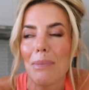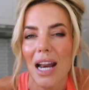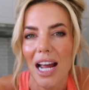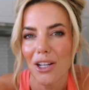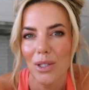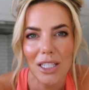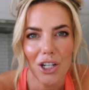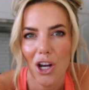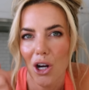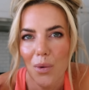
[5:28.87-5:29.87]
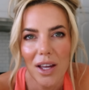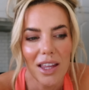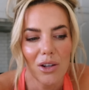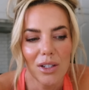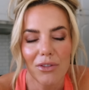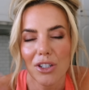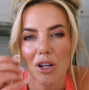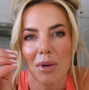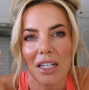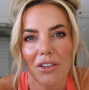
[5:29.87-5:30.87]
But I use it to cook with, I use it for
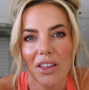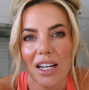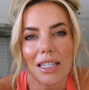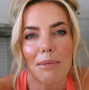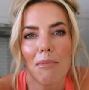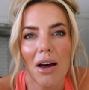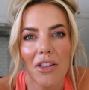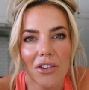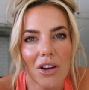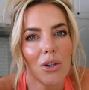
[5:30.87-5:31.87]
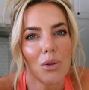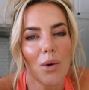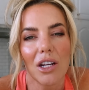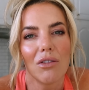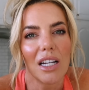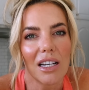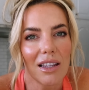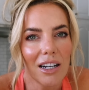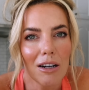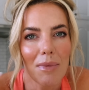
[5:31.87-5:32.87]
so many different things. The mother though is what you need in
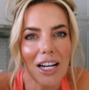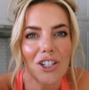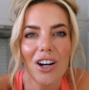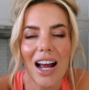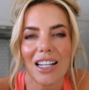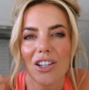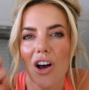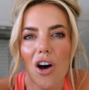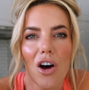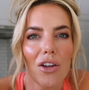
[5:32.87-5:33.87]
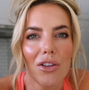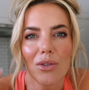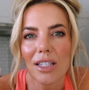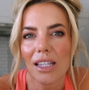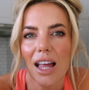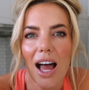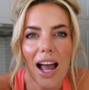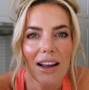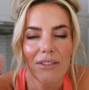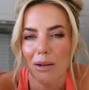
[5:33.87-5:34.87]
there to make sure it has all those
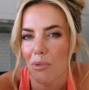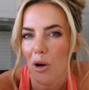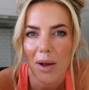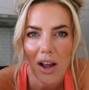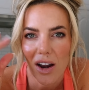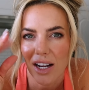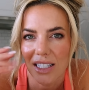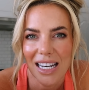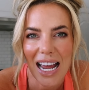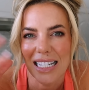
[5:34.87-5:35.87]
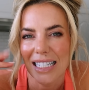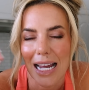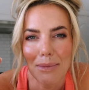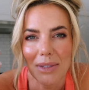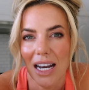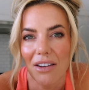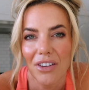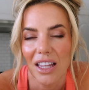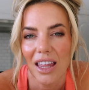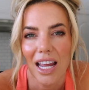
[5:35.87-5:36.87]
live like probiotics and enzymes and
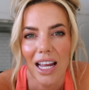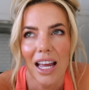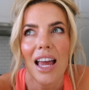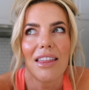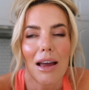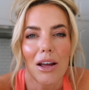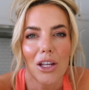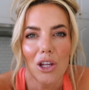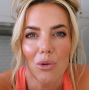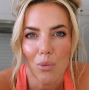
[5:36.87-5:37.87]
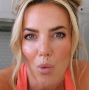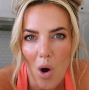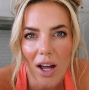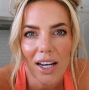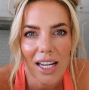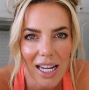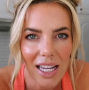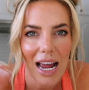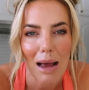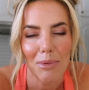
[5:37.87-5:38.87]
everything that you want
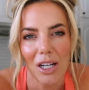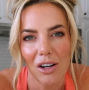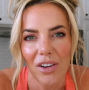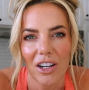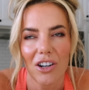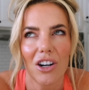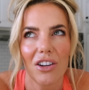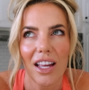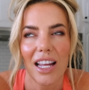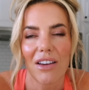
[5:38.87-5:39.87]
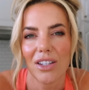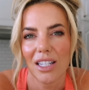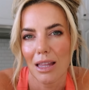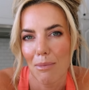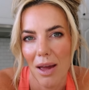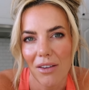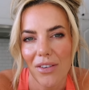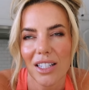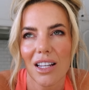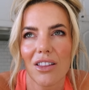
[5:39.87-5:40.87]
in apple cider vinegar that give us like the
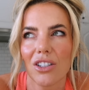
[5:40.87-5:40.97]
benefits. And